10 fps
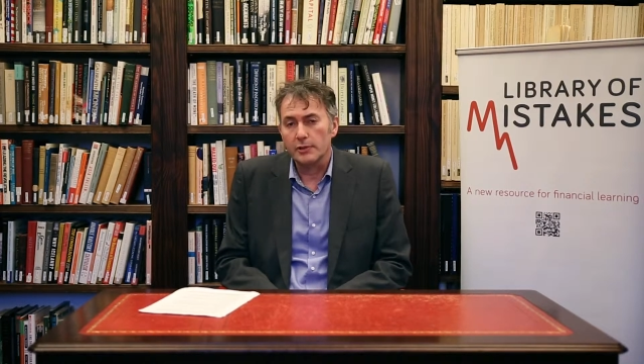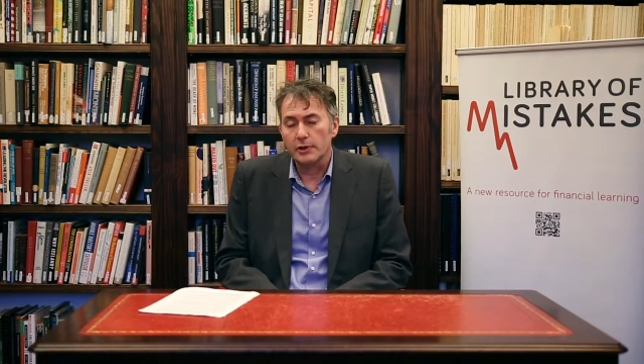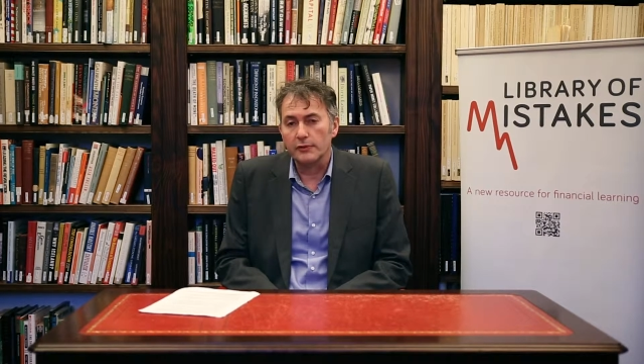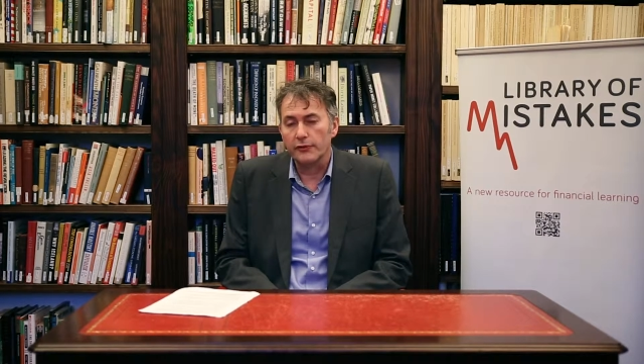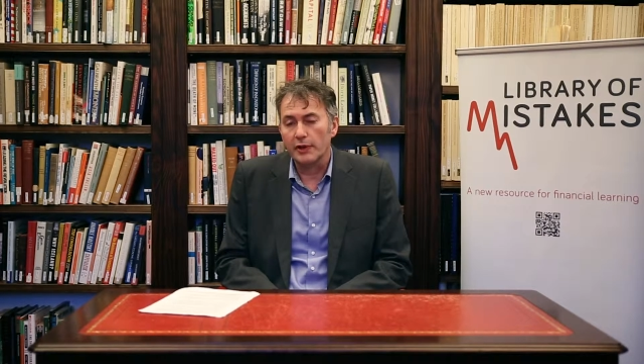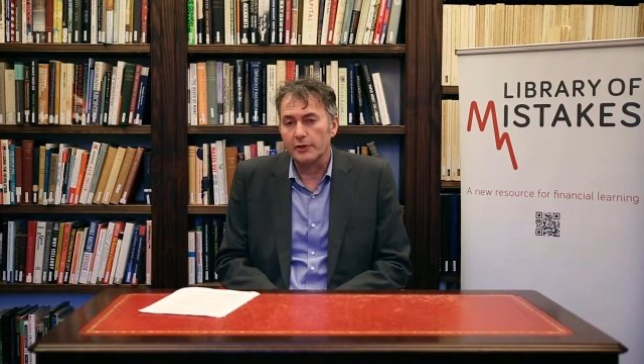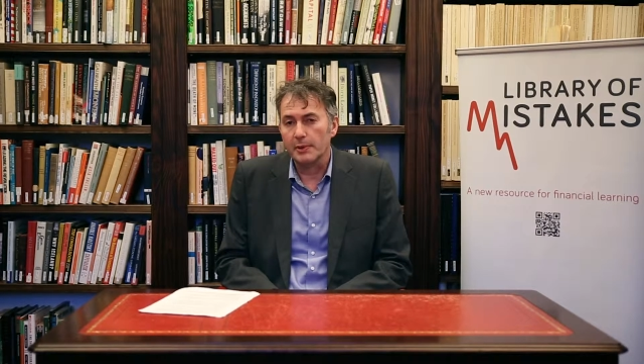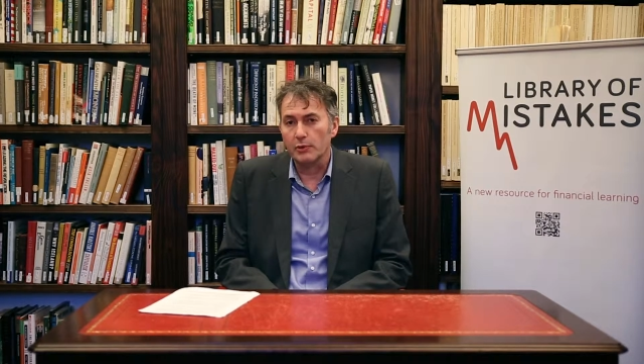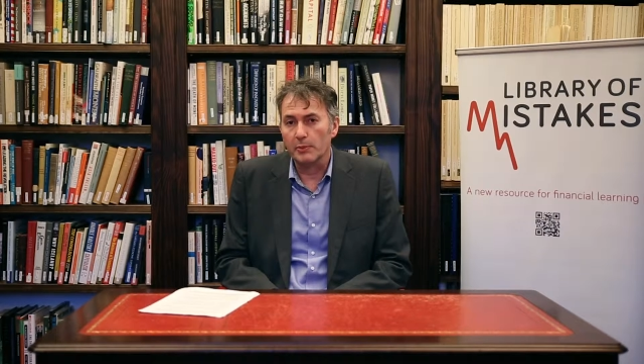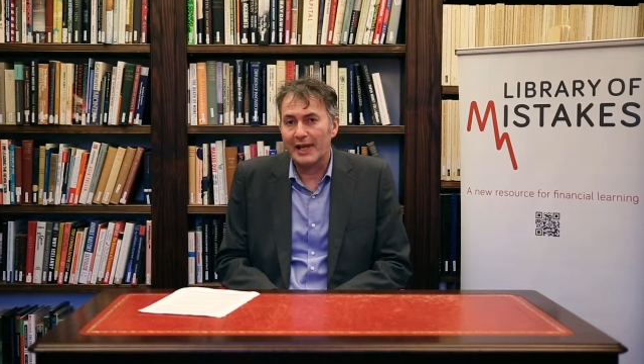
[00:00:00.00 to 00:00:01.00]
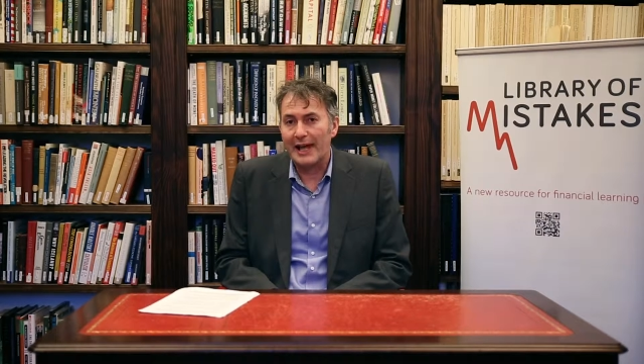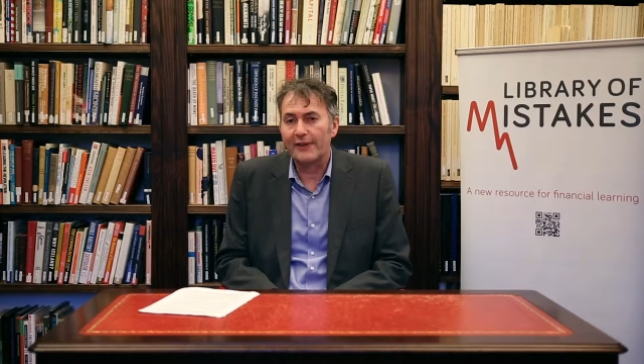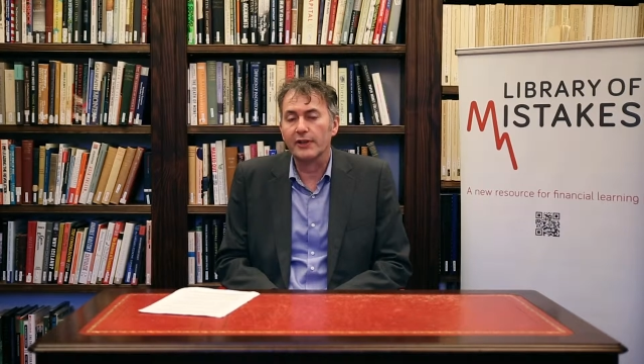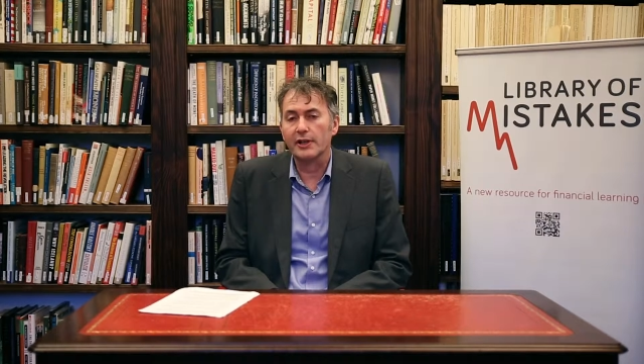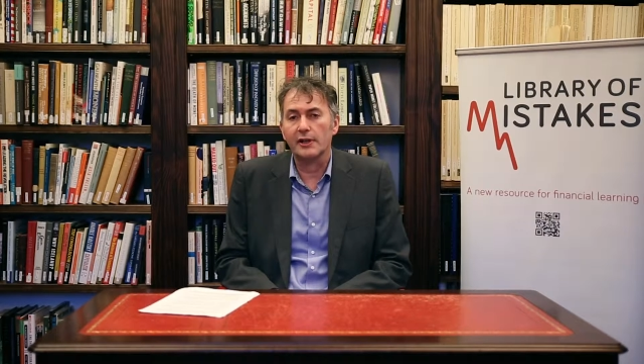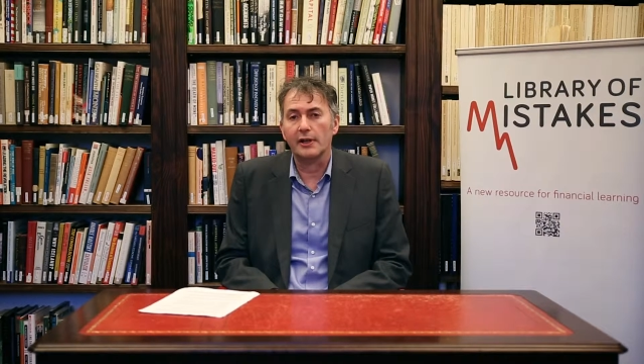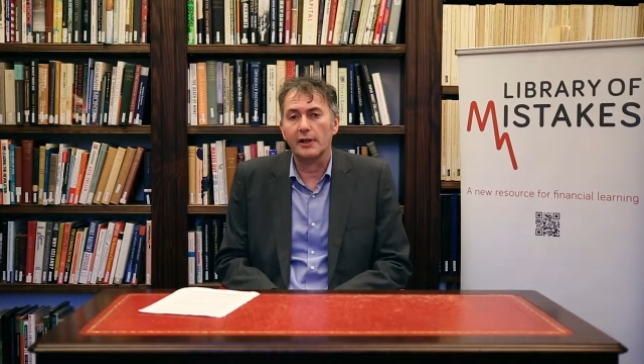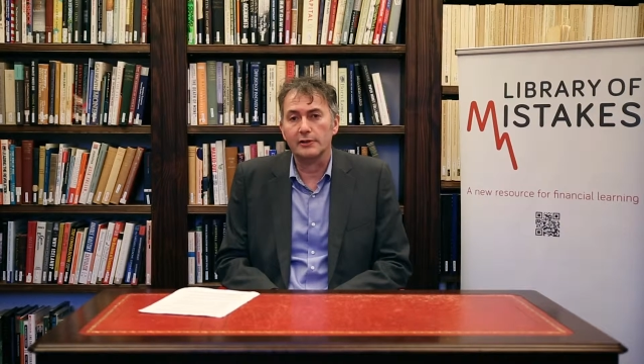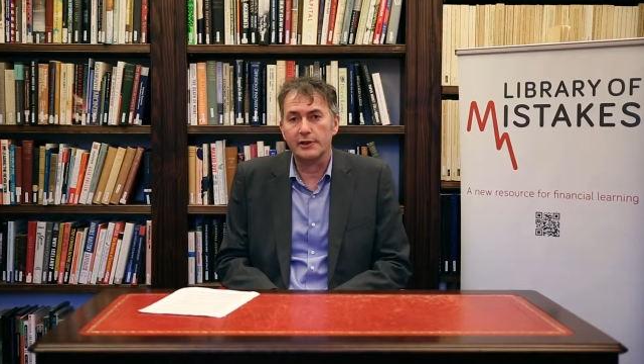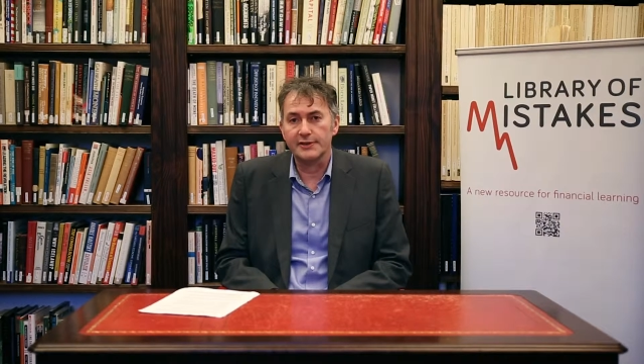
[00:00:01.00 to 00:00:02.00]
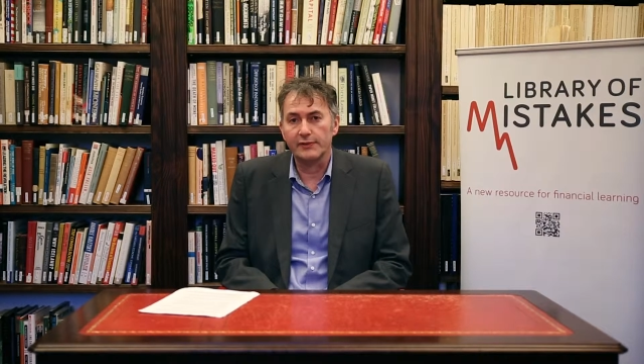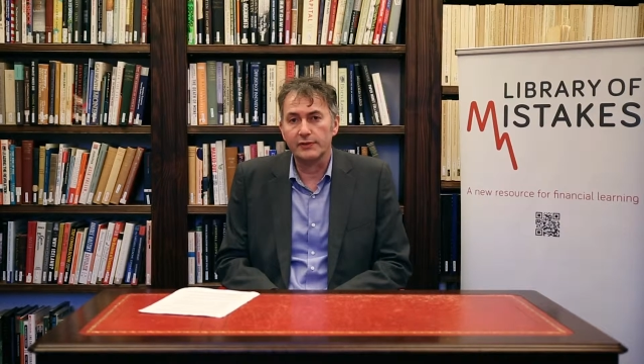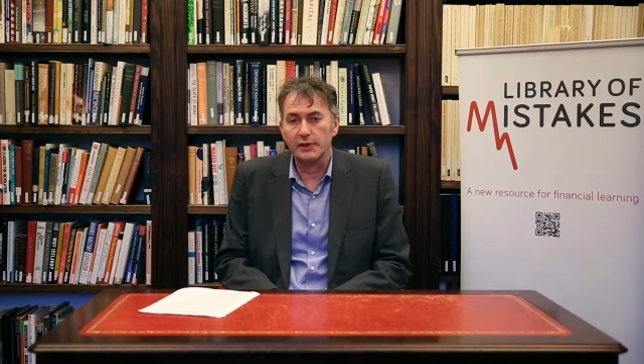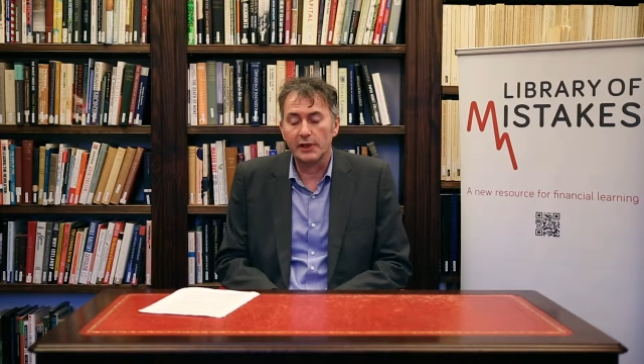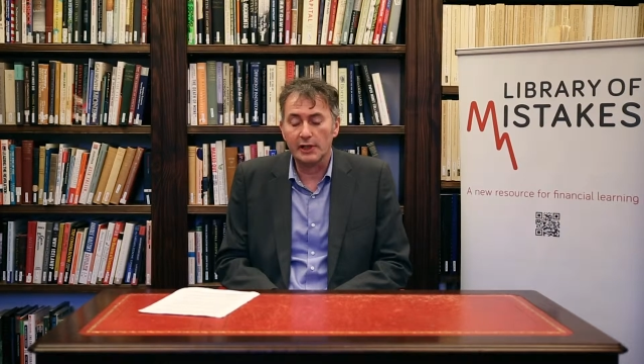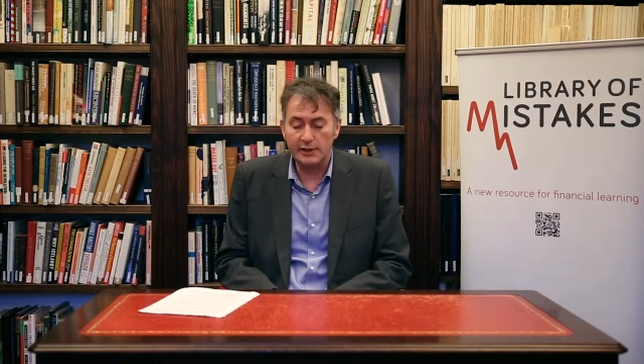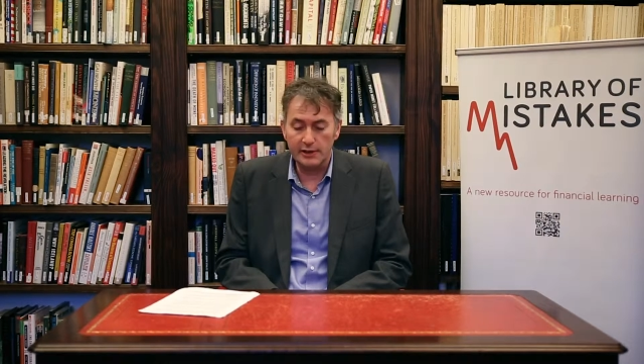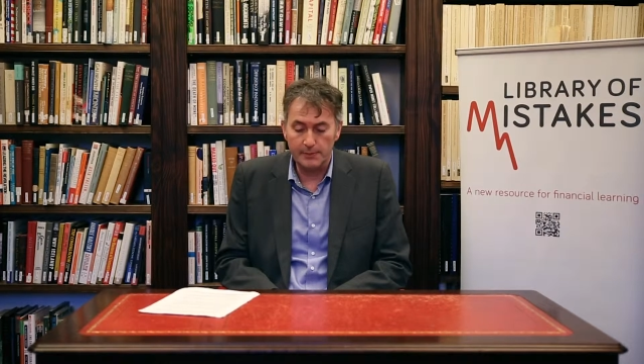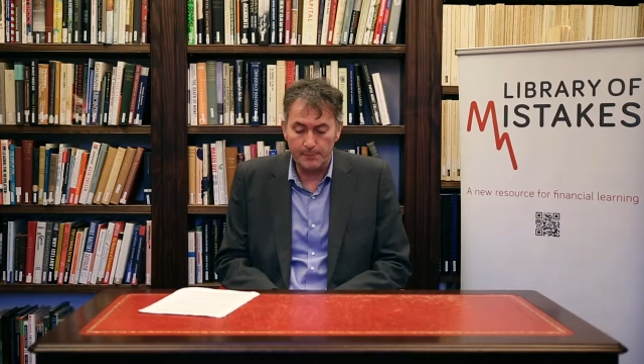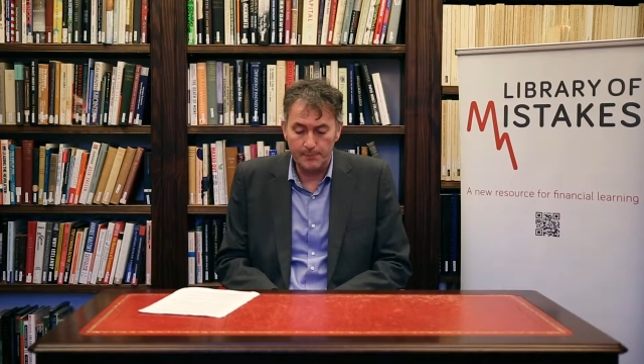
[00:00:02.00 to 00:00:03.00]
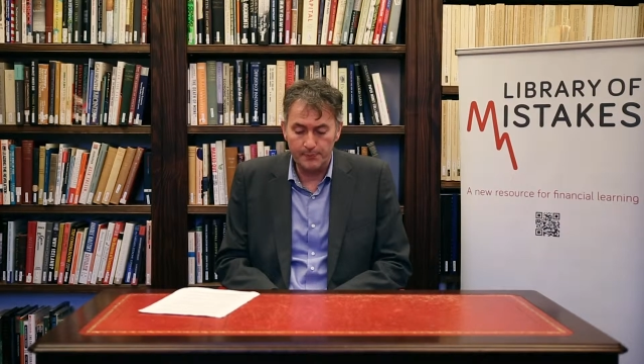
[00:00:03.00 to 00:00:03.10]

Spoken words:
convert to being a Roman Catholic in late 1719.